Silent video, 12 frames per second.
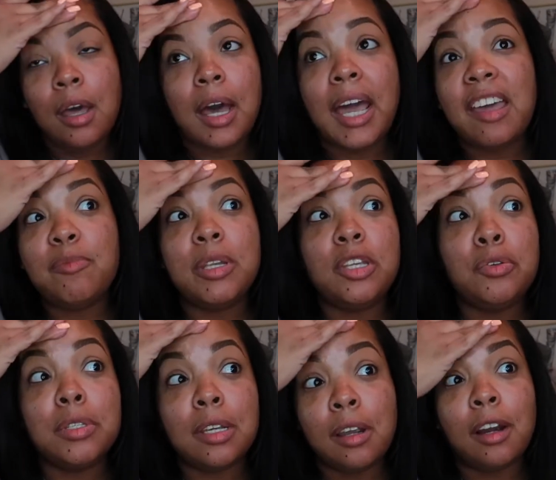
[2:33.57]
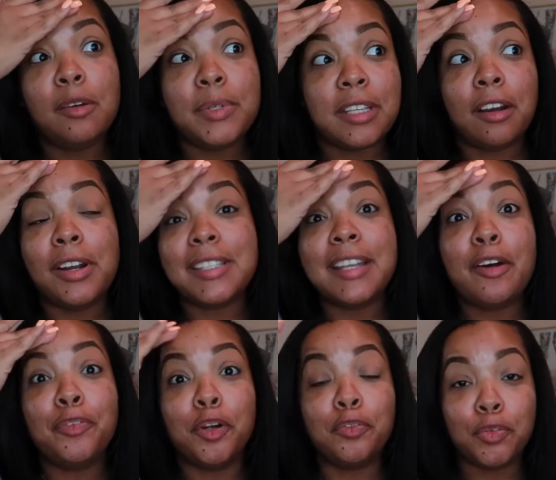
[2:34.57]
I have been using Urban Skin RX now
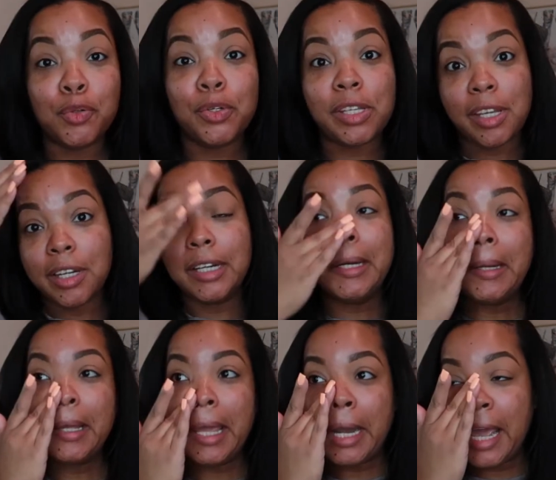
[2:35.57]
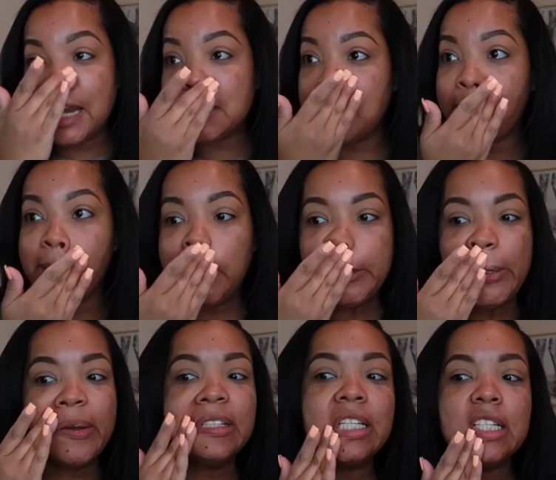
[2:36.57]
for a full year, and actually I'm gonna
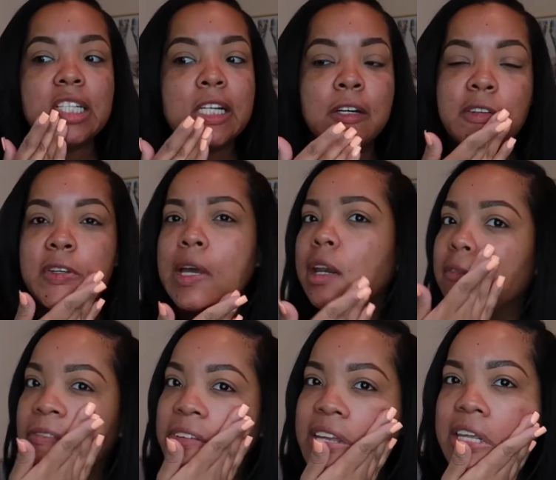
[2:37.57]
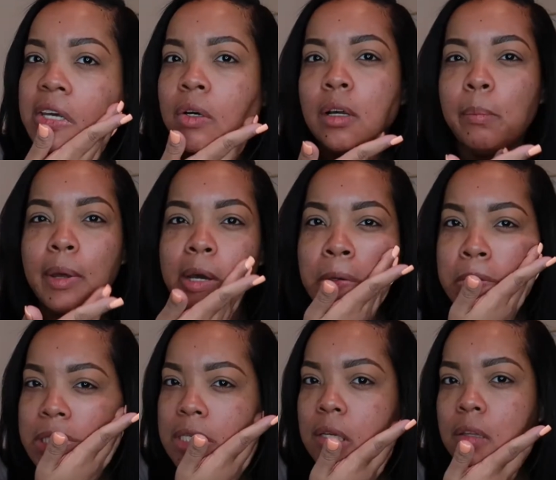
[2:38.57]
do a detailed kind of video
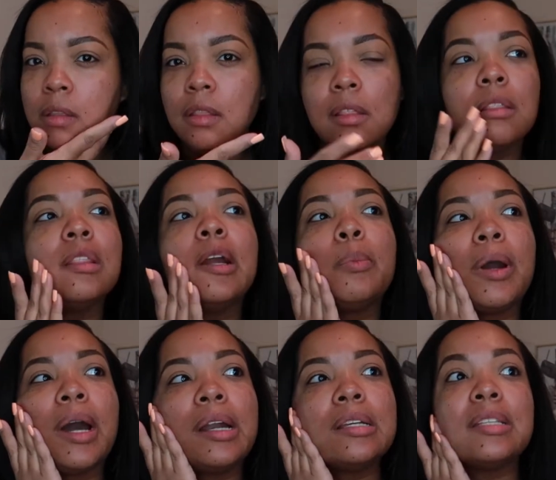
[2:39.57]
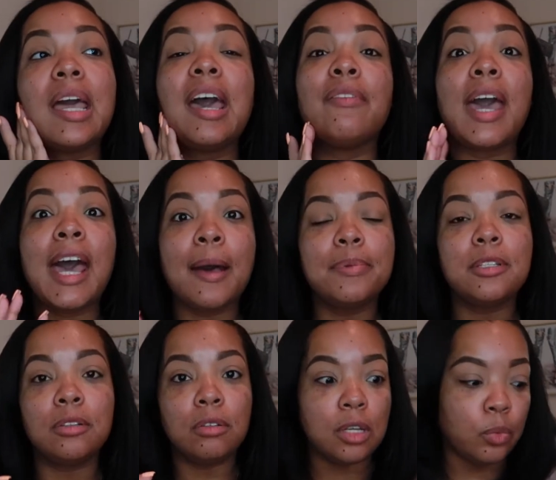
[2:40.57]
about their products that have
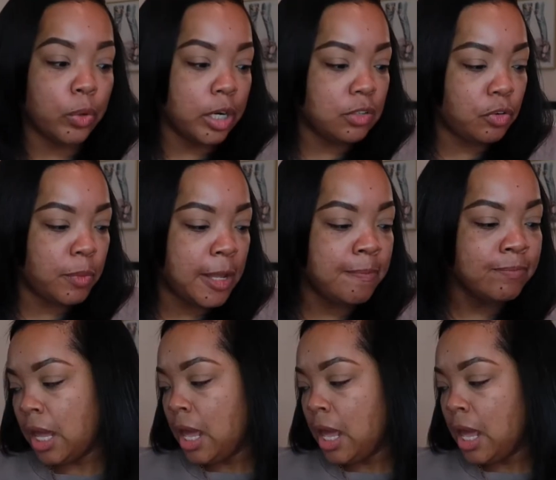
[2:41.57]
absolutely worked for me.